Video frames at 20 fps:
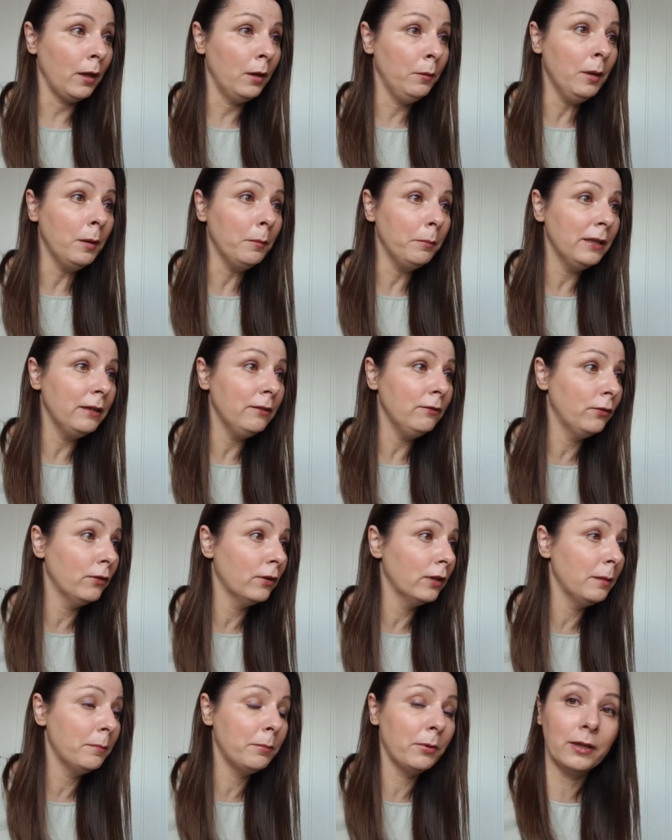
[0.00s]
I'm not being
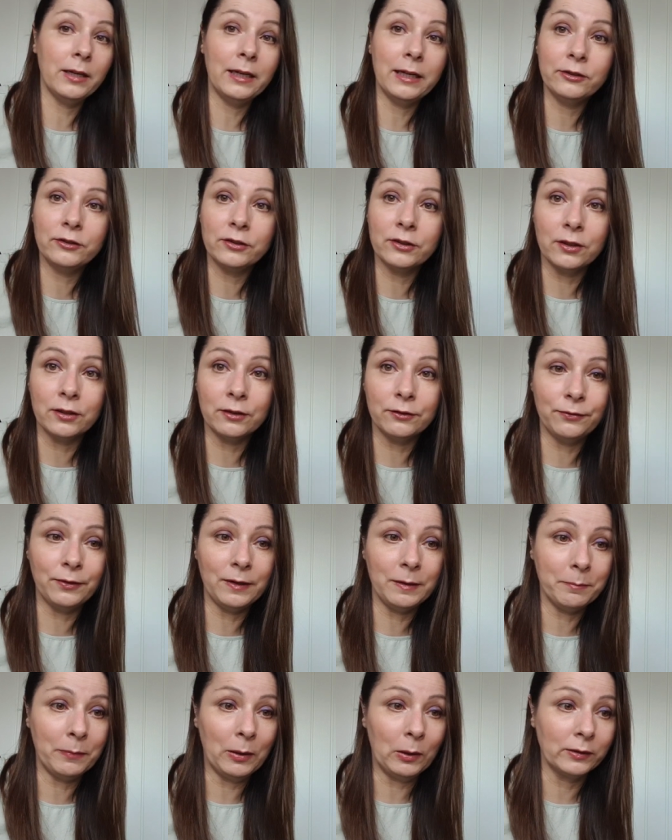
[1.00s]
funny but unless you've got a
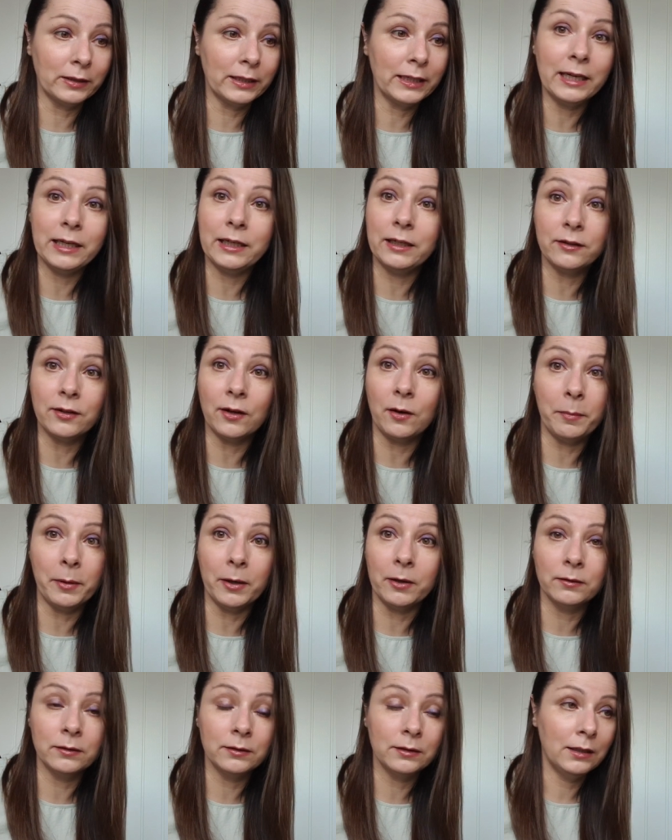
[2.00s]
fit body keep your
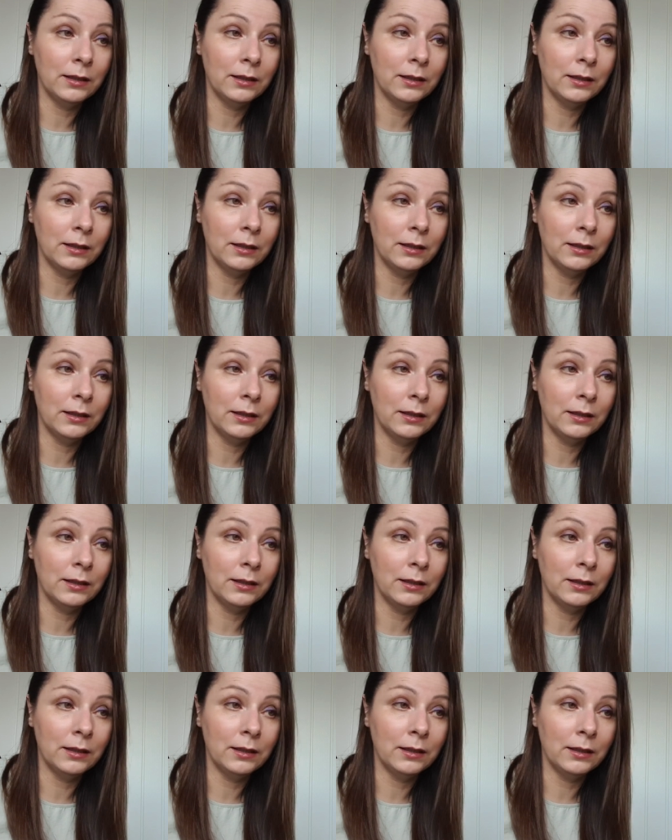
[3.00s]
top on